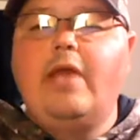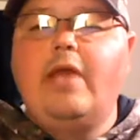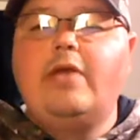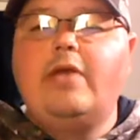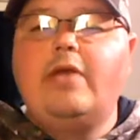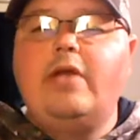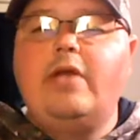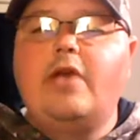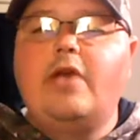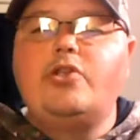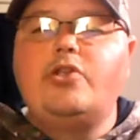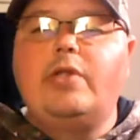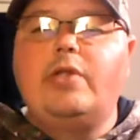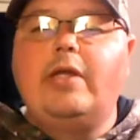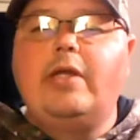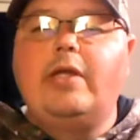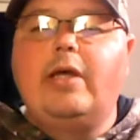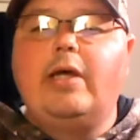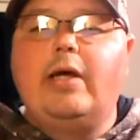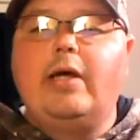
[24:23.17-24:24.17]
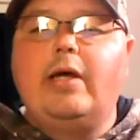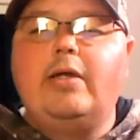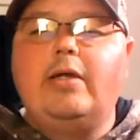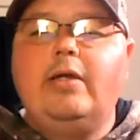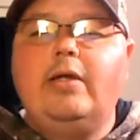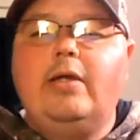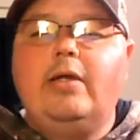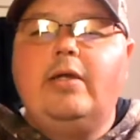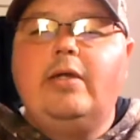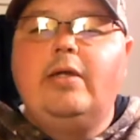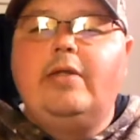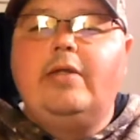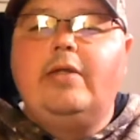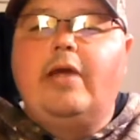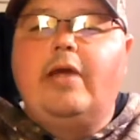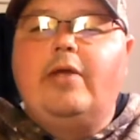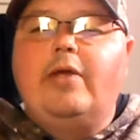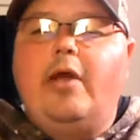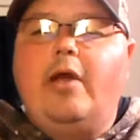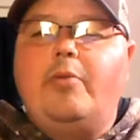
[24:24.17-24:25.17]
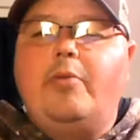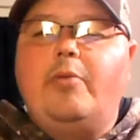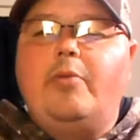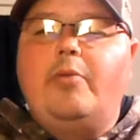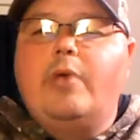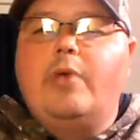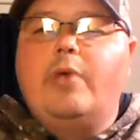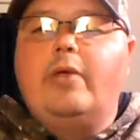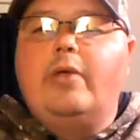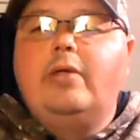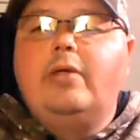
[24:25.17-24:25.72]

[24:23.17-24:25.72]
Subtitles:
actually that could help as well.